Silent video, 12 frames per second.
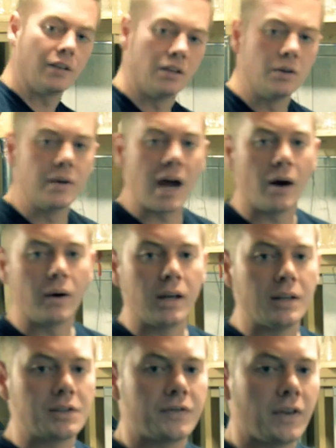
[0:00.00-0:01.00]
to do now
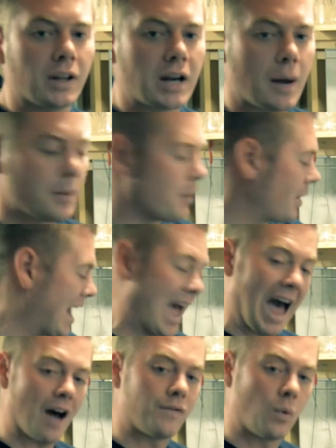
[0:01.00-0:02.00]
is fill it up about
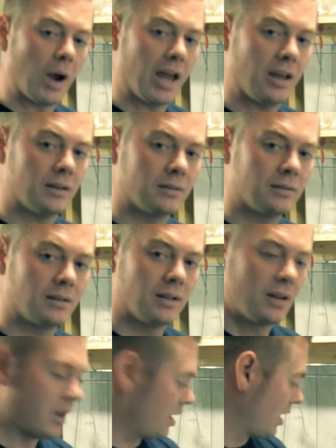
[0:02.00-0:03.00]
halfway,
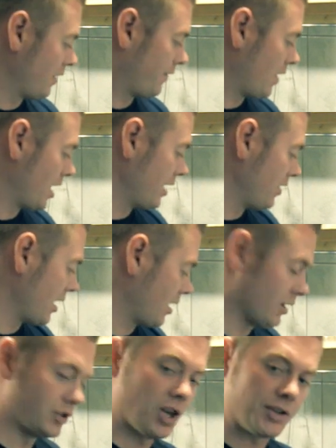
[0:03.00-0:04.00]
and I find
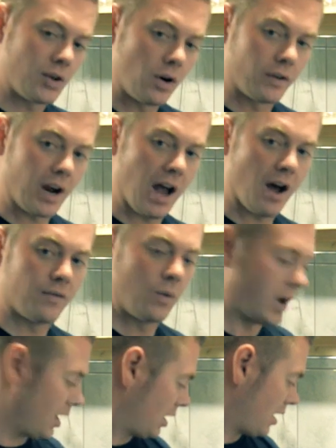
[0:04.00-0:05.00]
that, or just over
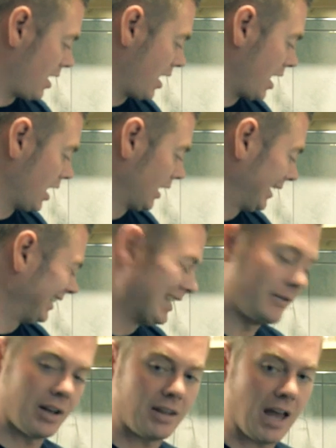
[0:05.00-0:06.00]
halfway, and
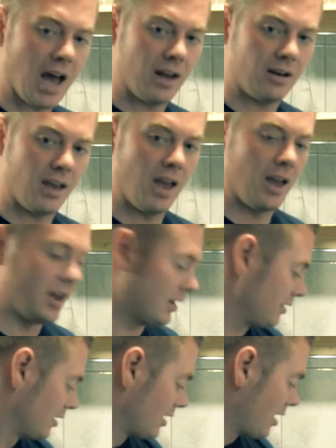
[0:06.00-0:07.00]
leave it at that,
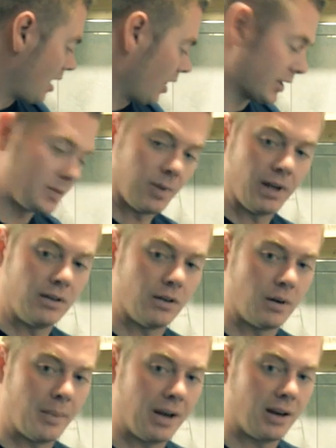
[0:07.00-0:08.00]
and I'll explain to you
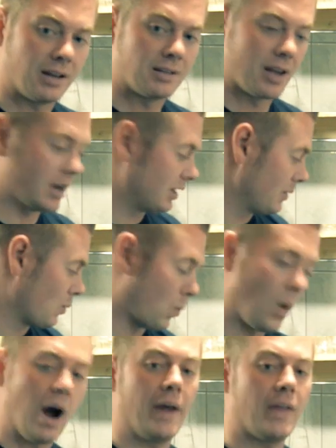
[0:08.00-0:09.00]
in a minute exactly
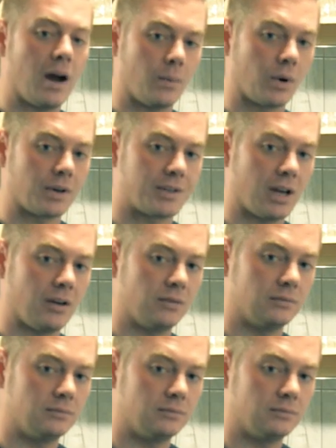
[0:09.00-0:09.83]
why that works out.